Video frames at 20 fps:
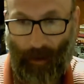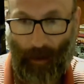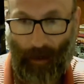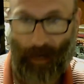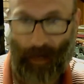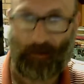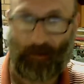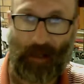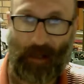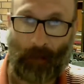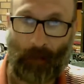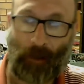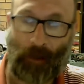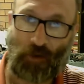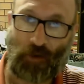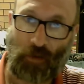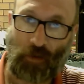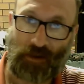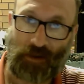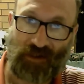And the
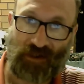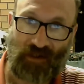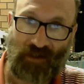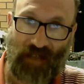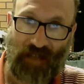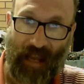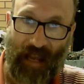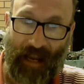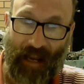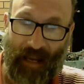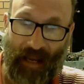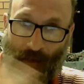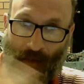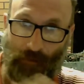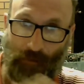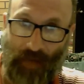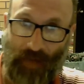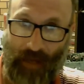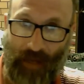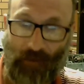image would
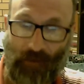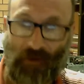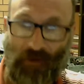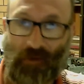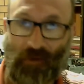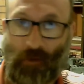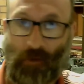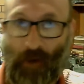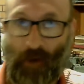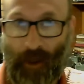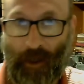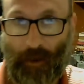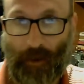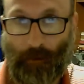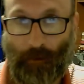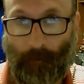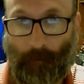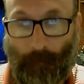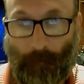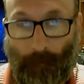scan down the screen.
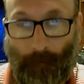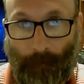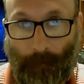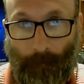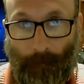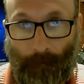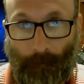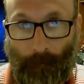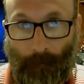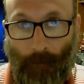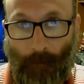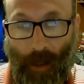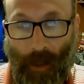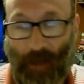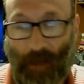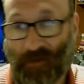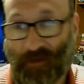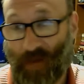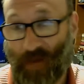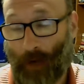
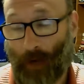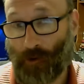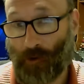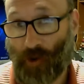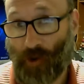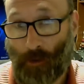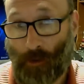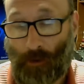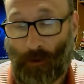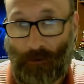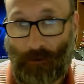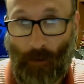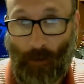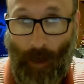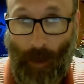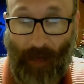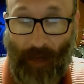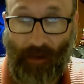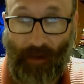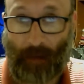As far as you were
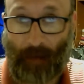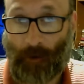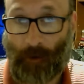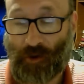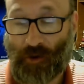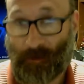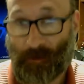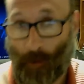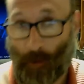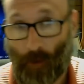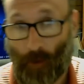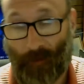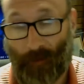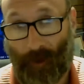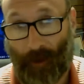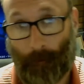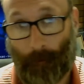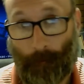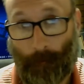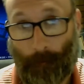aware, the image is moving.